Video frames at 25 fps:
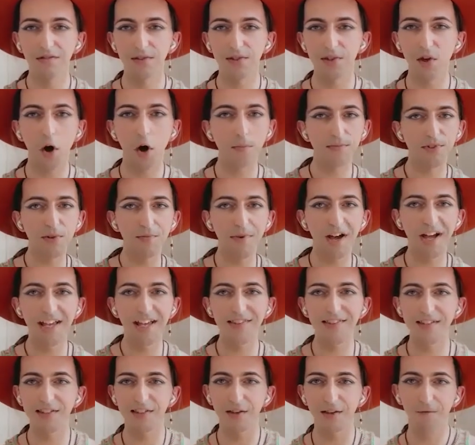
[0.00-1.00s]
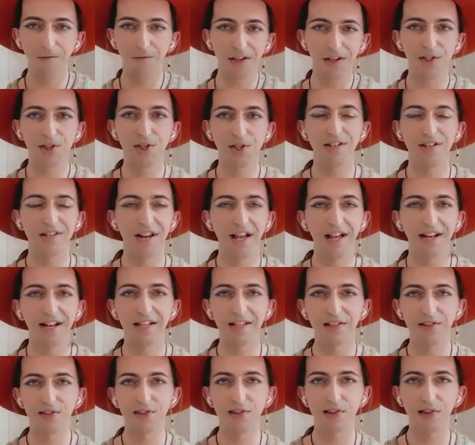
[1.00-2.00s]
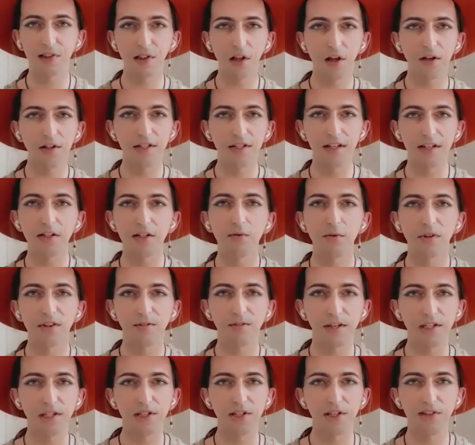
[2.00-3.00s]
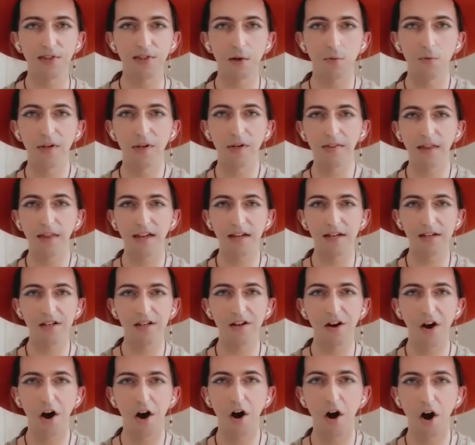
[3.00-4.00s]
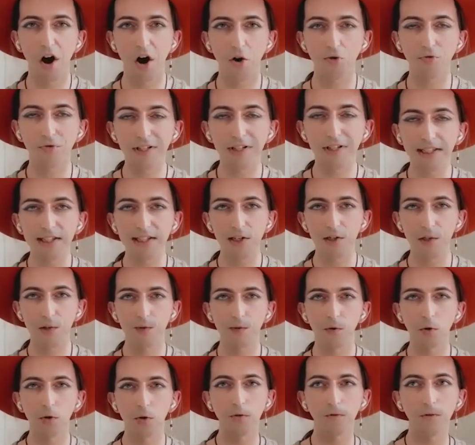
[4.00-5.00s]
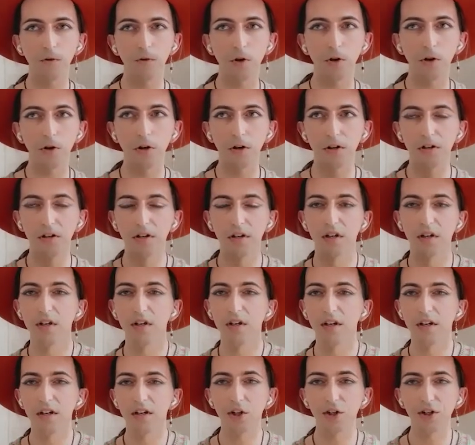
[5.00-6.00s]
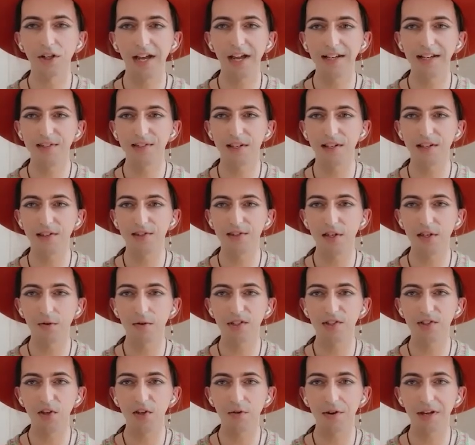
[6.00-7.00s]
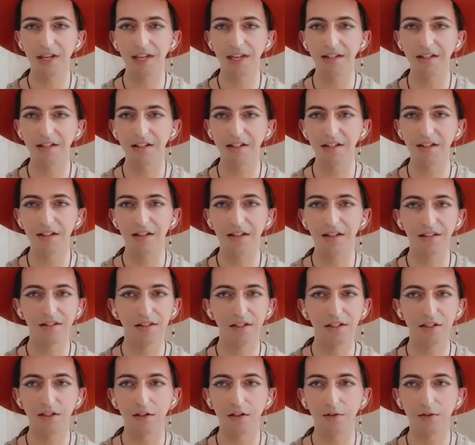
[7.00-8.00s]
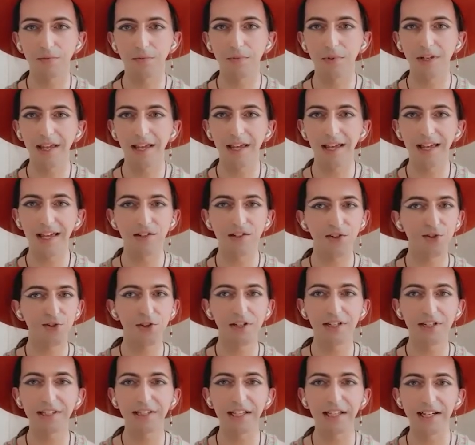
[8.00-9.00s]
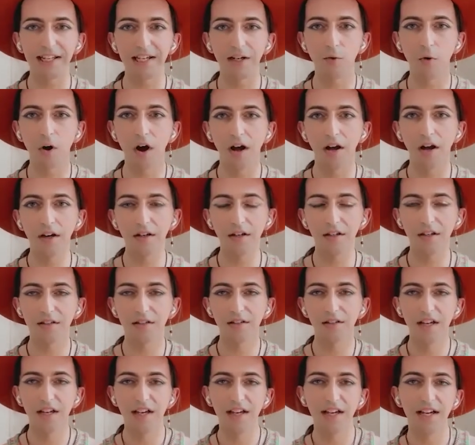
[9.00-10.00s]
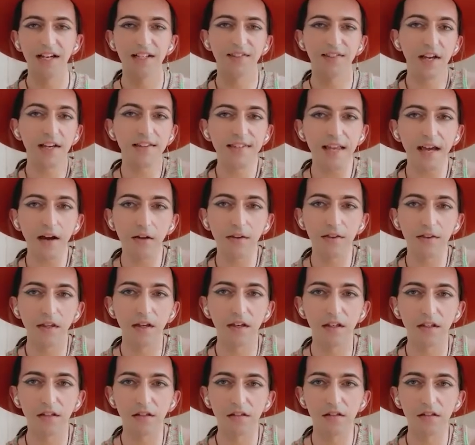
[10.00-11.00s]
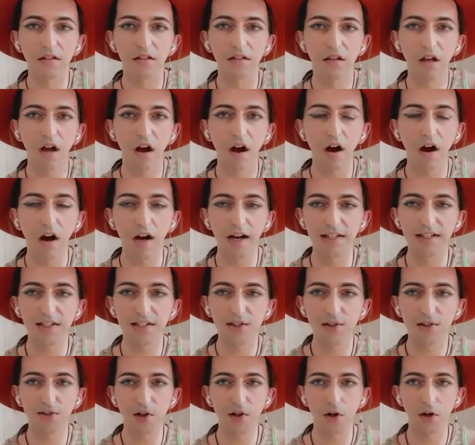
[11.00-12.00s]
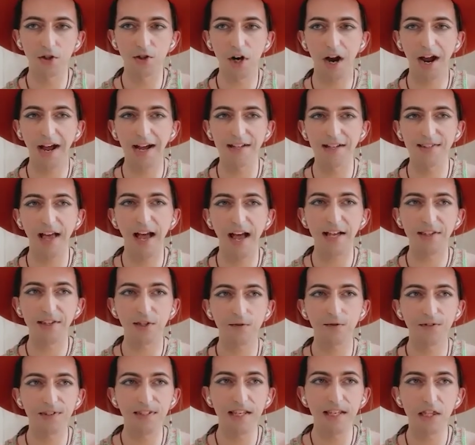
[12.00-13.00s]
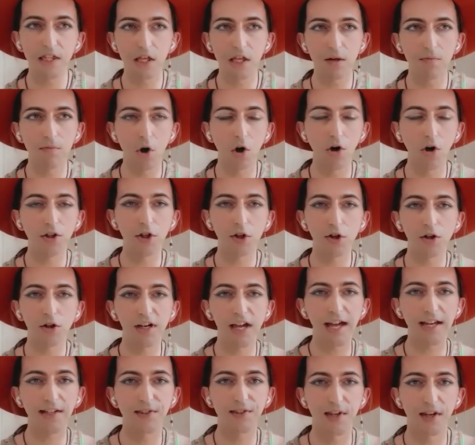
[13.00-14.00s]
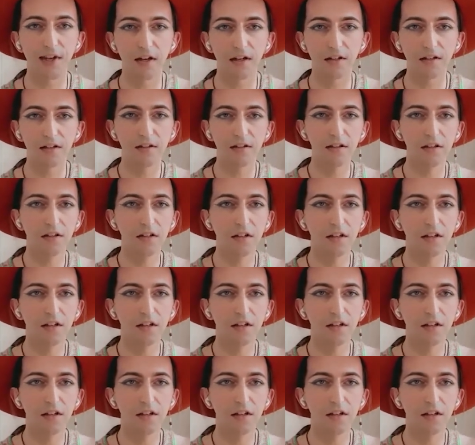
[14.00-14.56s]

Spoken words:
It's optimized, it's efficient, and it's loaded with features that we think are really useful for creators who are doing industry-leading work. It turns out that our editions contracts, as you've seen them on Creator,